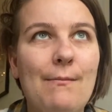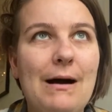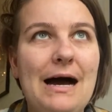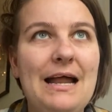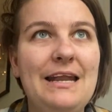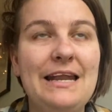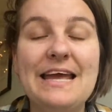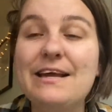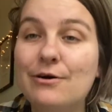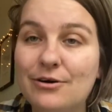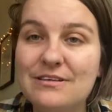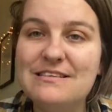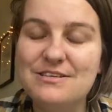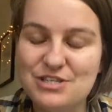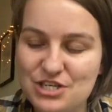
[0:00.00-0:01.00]

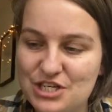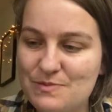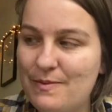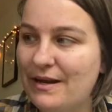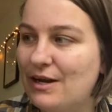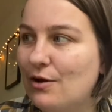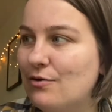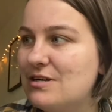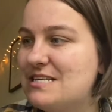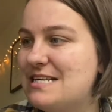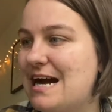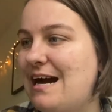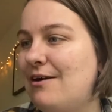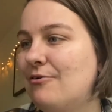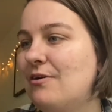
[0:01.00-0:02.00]
Lagos has just been locked
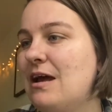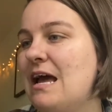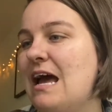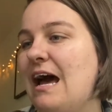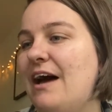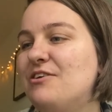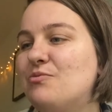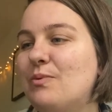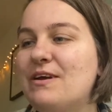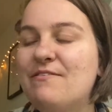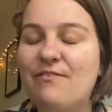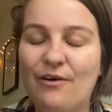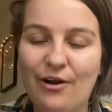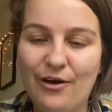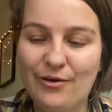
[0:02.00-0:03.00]
down and we
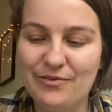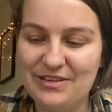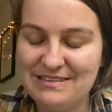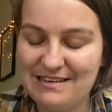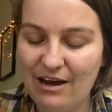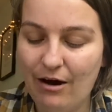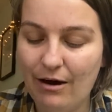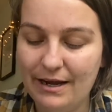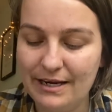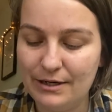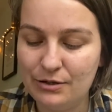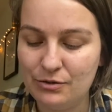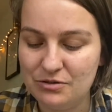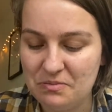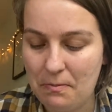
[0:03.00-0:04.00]
follow this guy
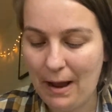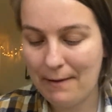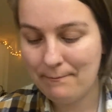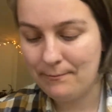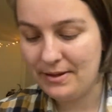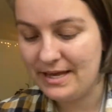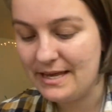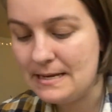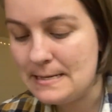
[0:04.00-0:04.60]
called Bambi.